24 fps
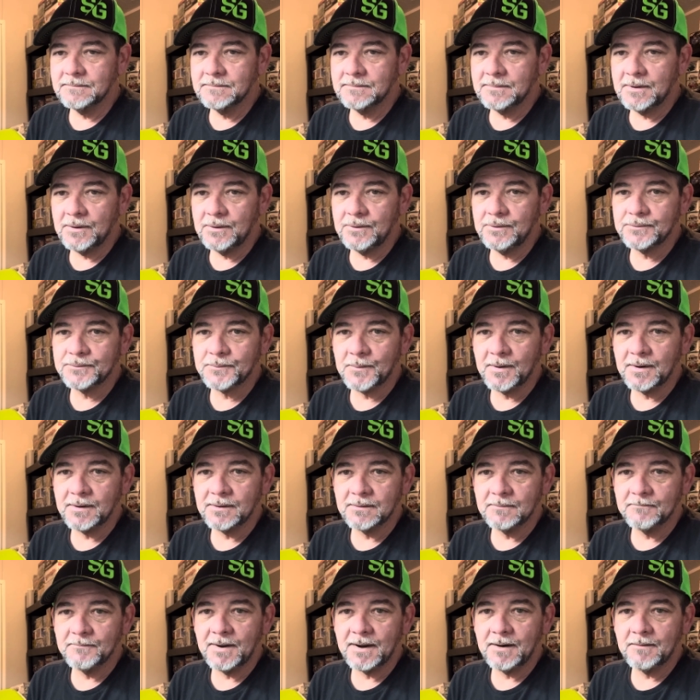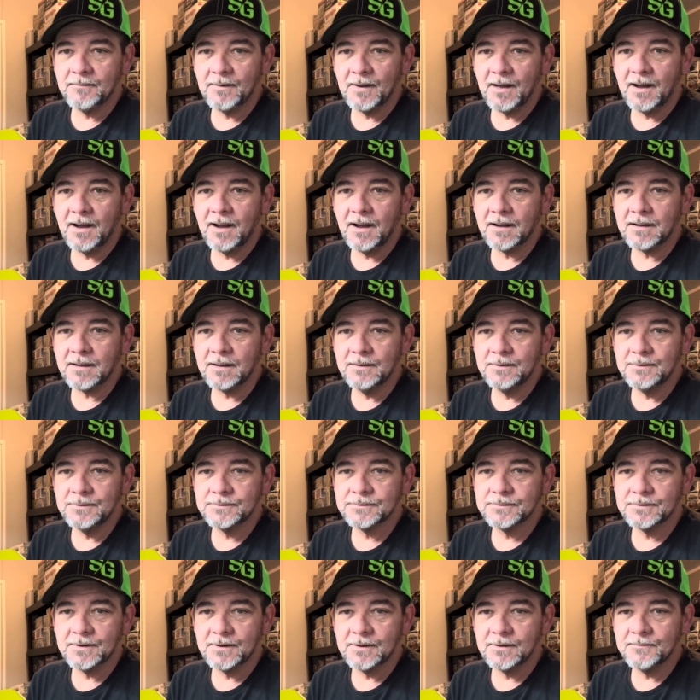Who's putting a big block,
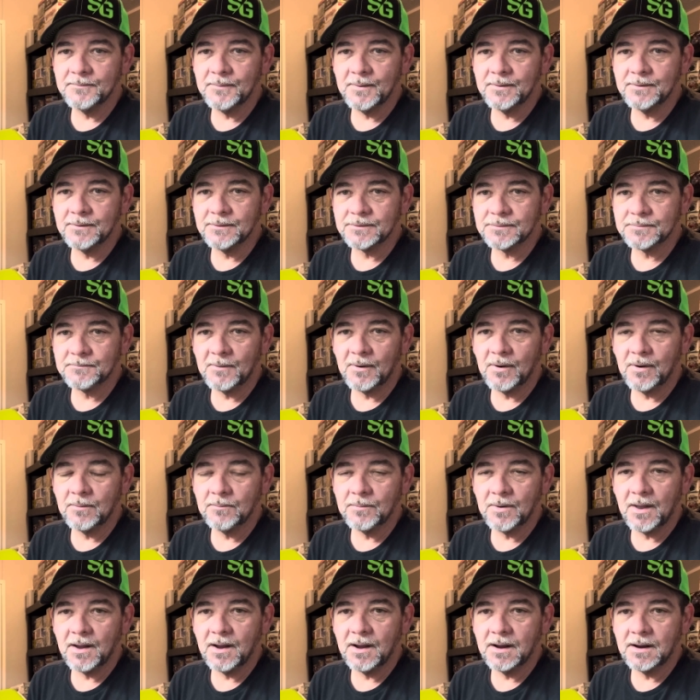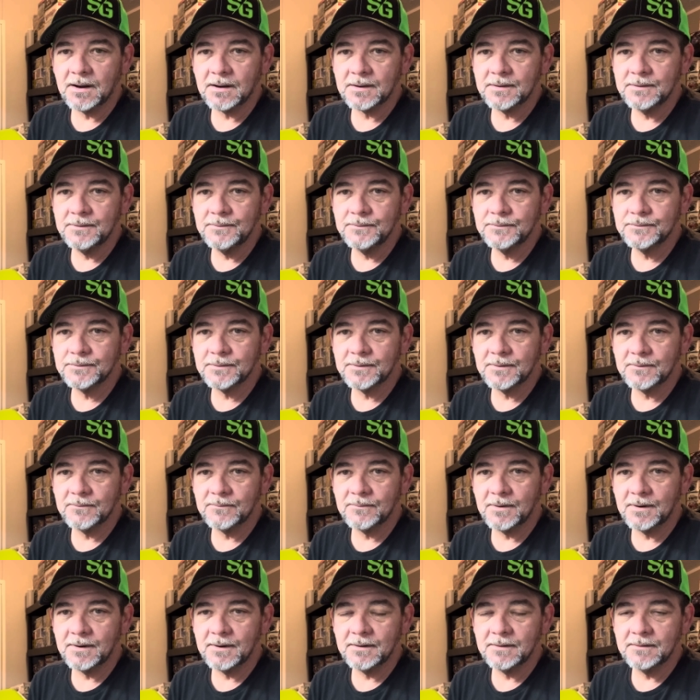who's putting a small block, who's
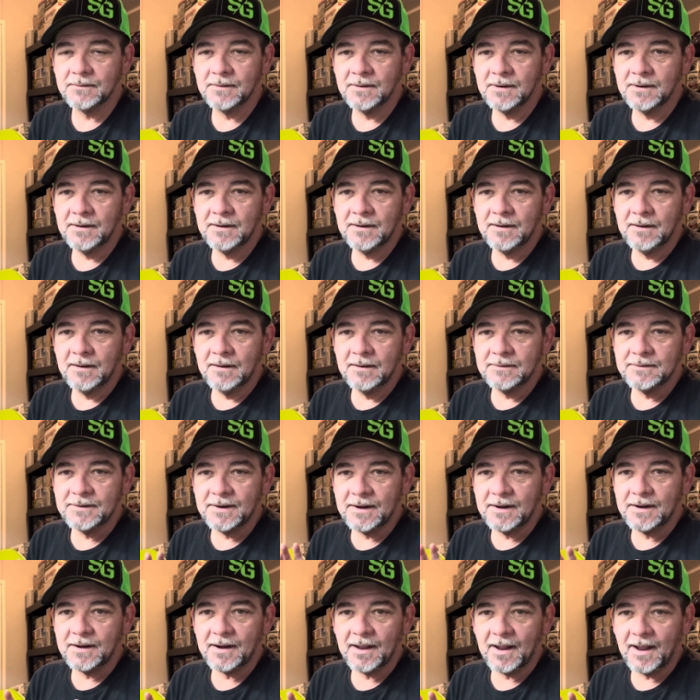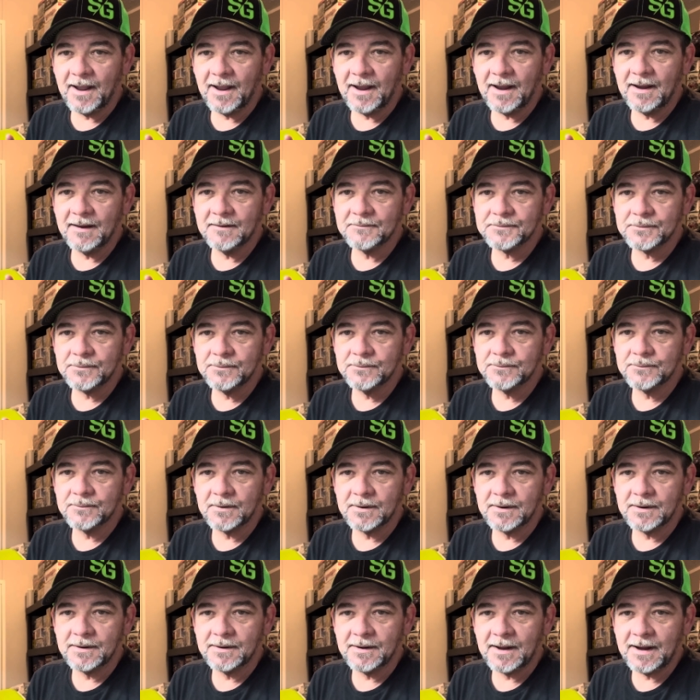running 10.5s, who's
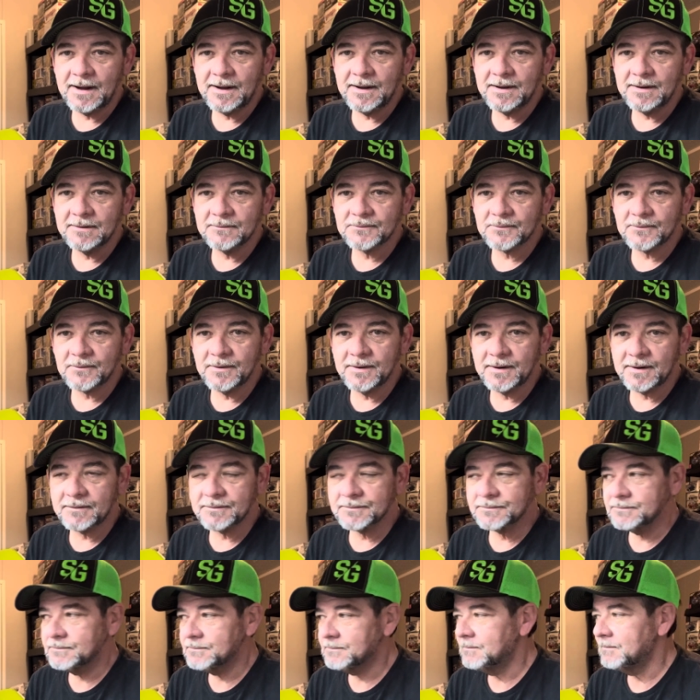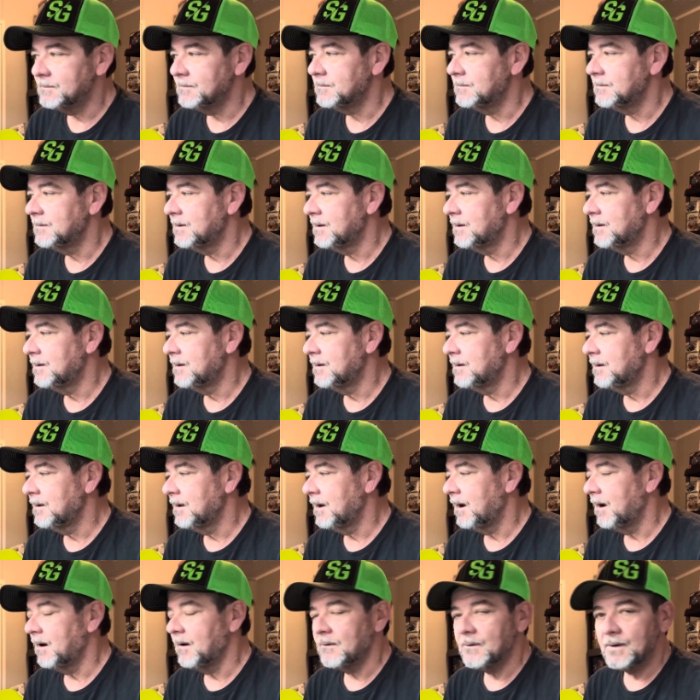running 8-inch slicks,
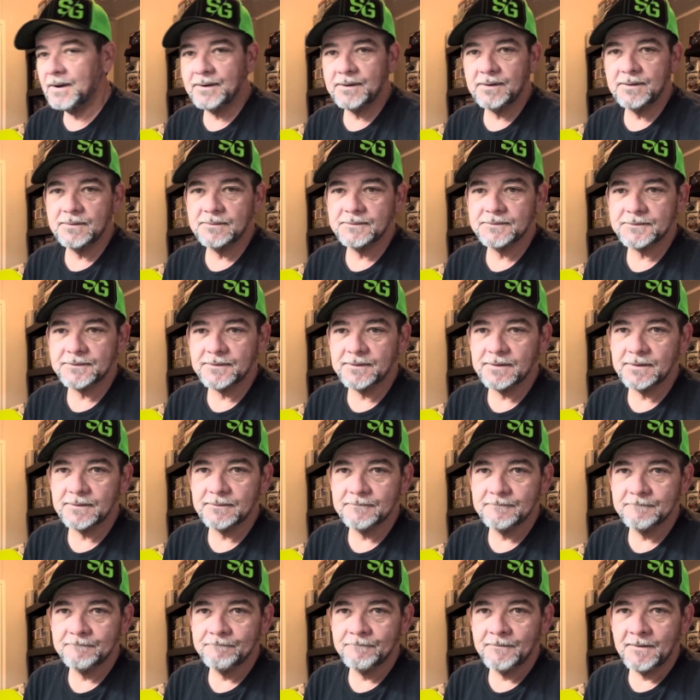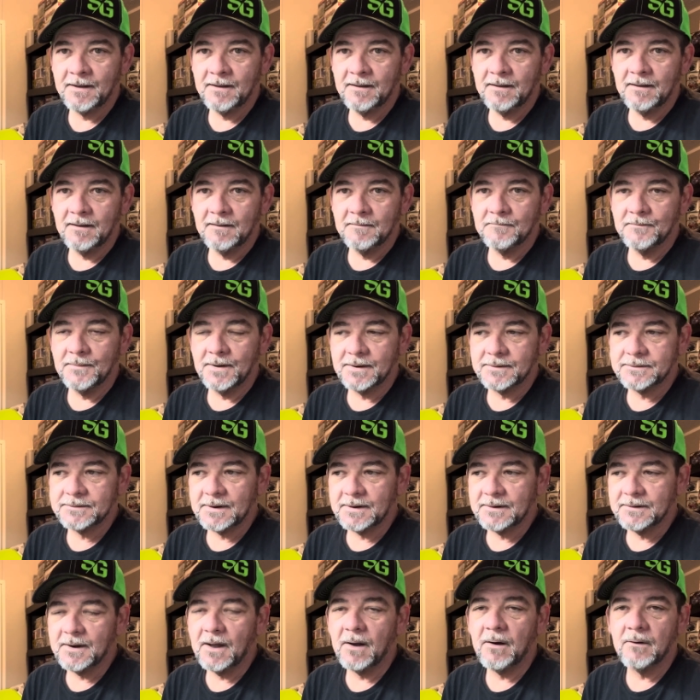all that good stuff.
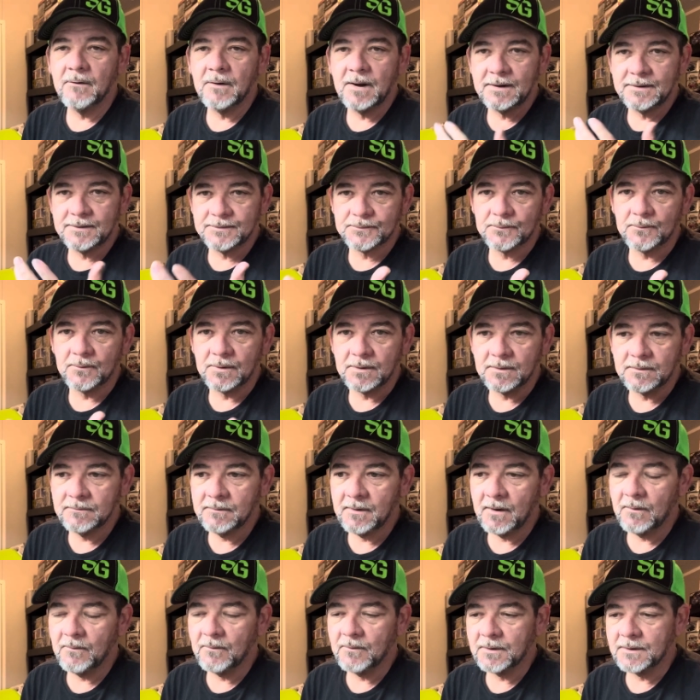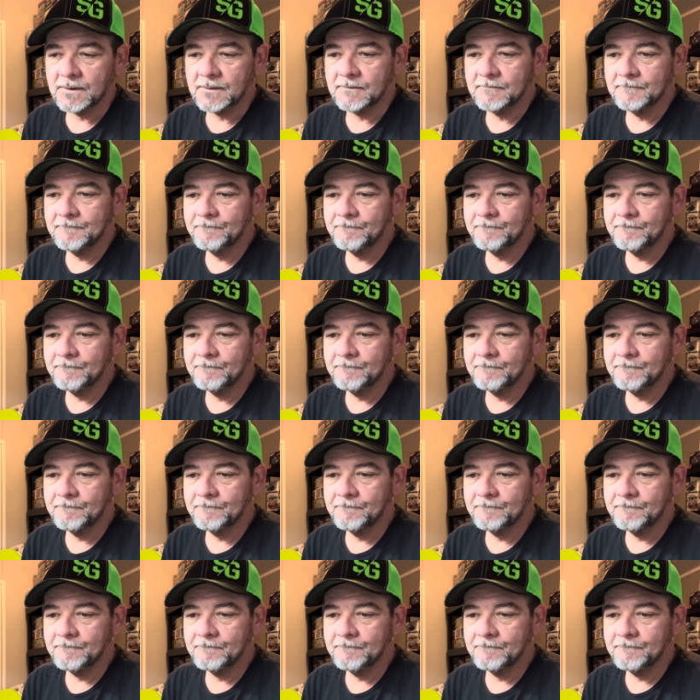But no, I want to